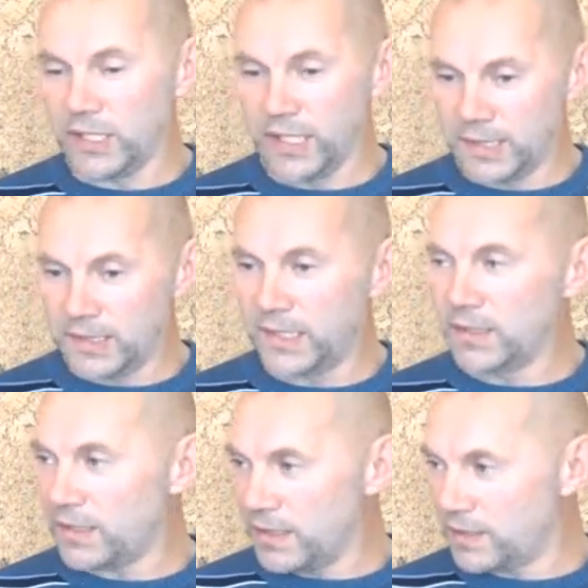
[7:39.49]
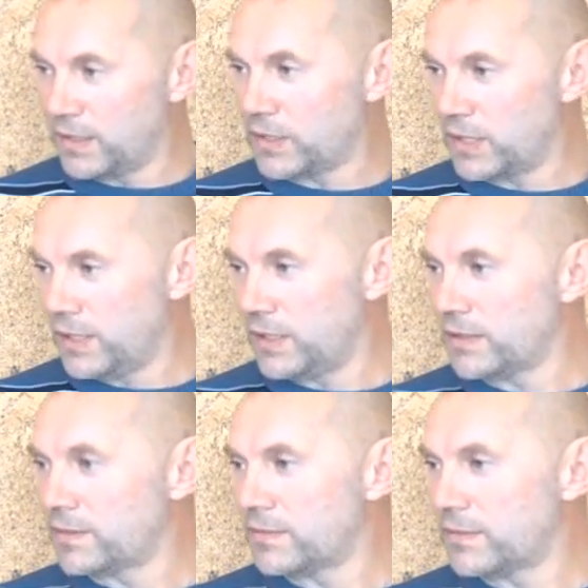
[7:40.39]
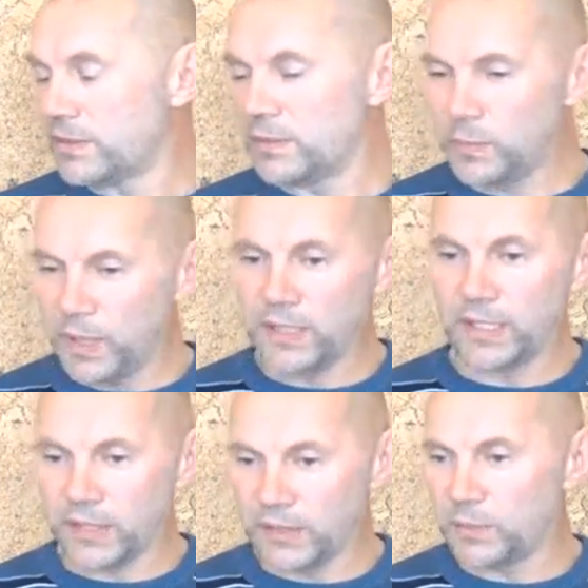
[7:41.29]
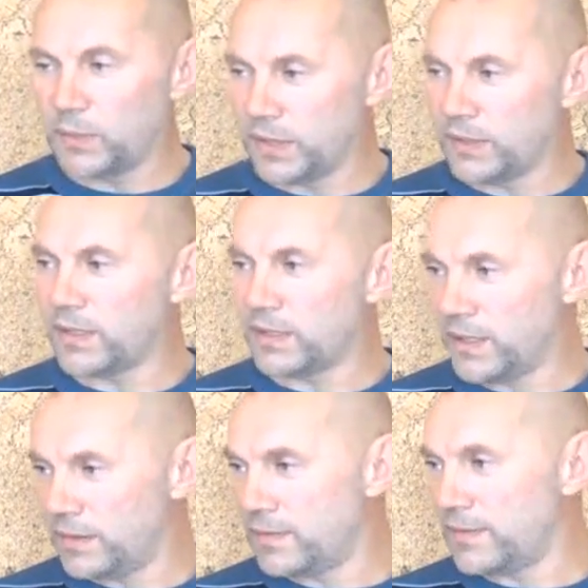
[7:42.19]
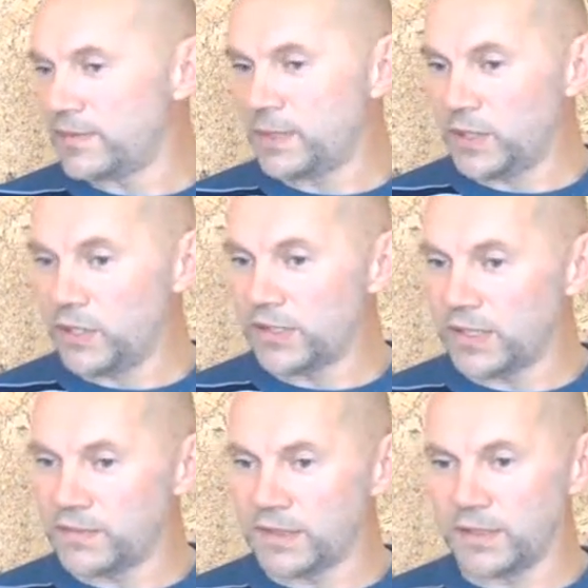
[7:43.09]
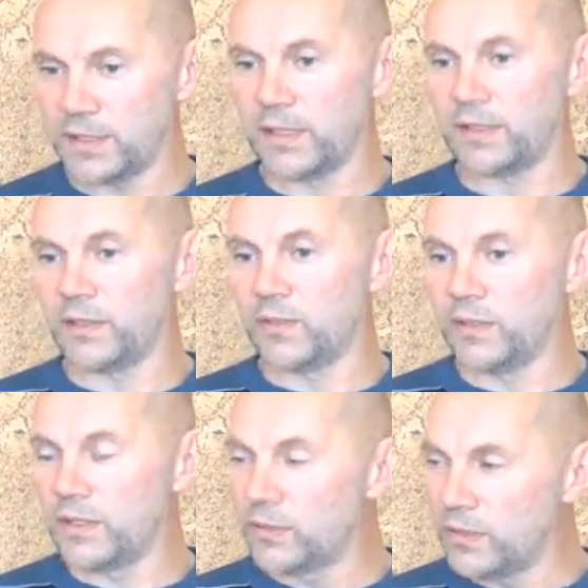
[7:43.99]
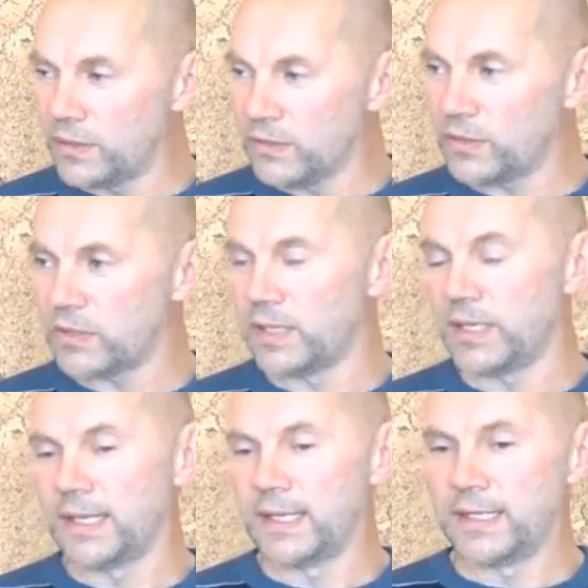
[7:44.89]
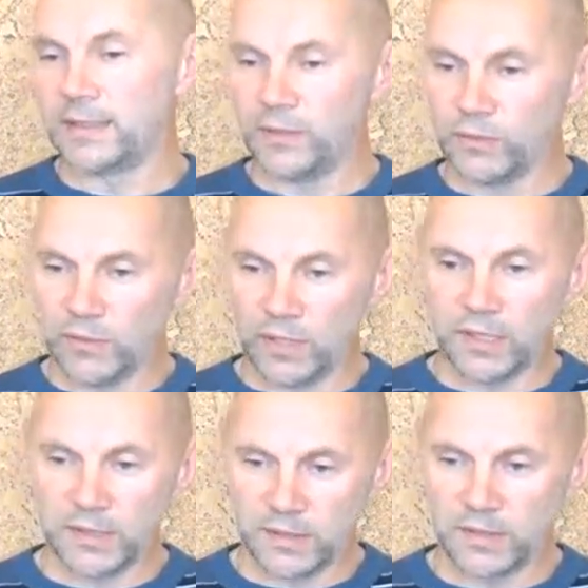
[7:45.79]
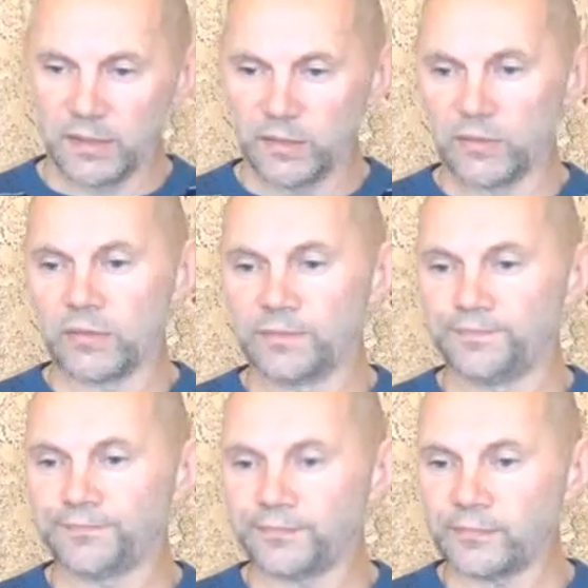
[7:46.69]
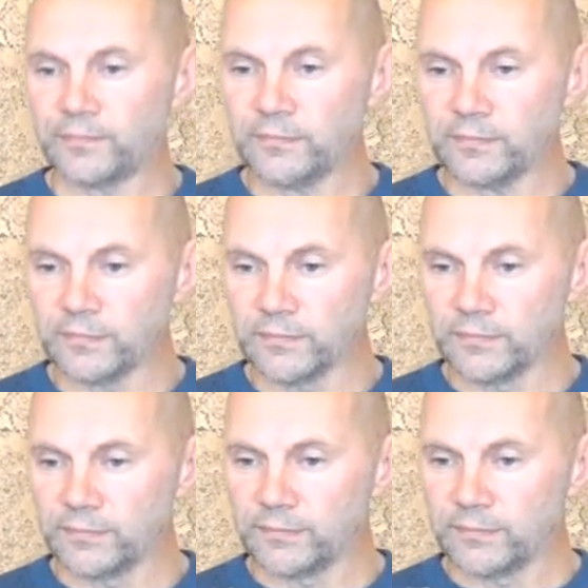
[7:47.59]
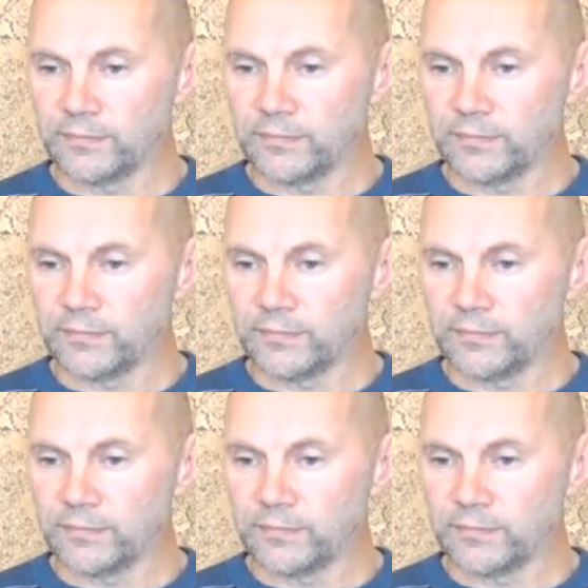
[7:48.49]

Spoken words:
Attitude. You have a certain attitude towards me, some judgment, sympathy, antipathy. It happens automatically. You can't regulate it, you can only be aware of it.